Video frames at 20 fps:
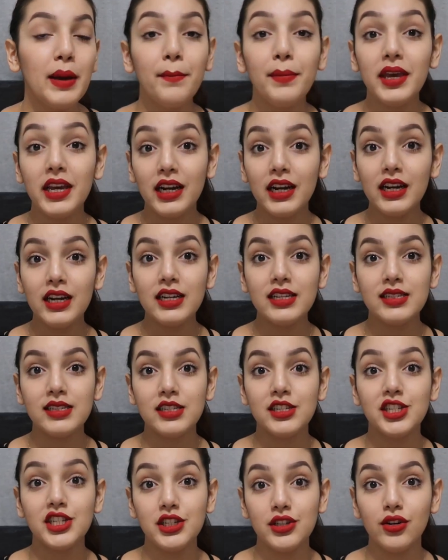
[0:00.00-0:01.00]

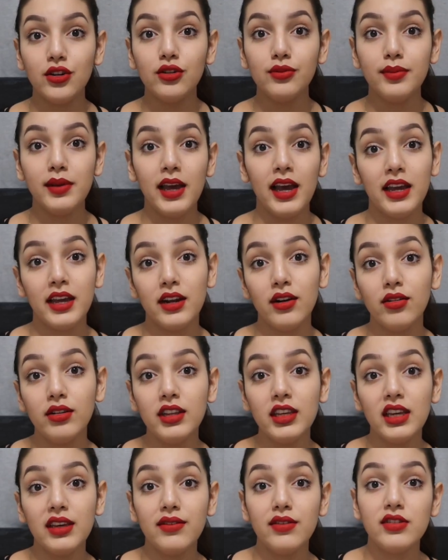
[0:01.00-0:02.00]
because she told me I can
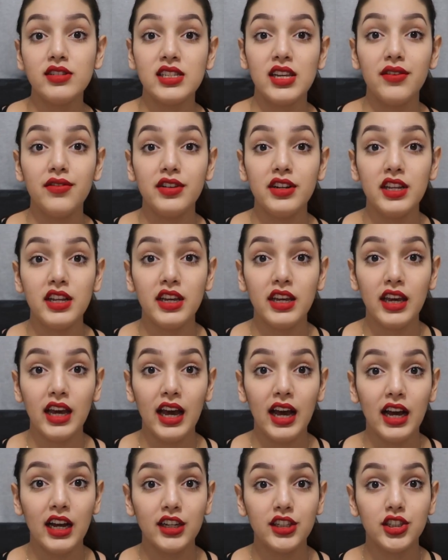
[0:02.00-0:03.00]
only give you 70
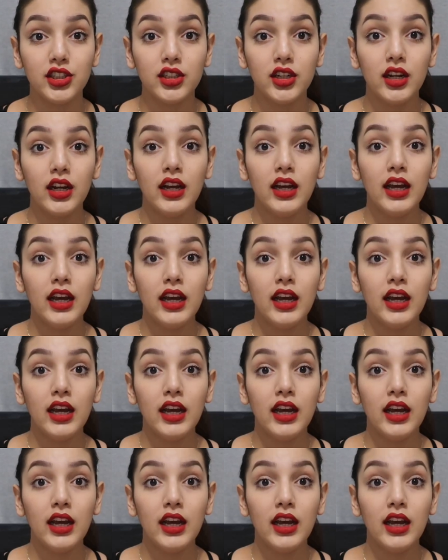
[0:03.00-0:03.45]
cash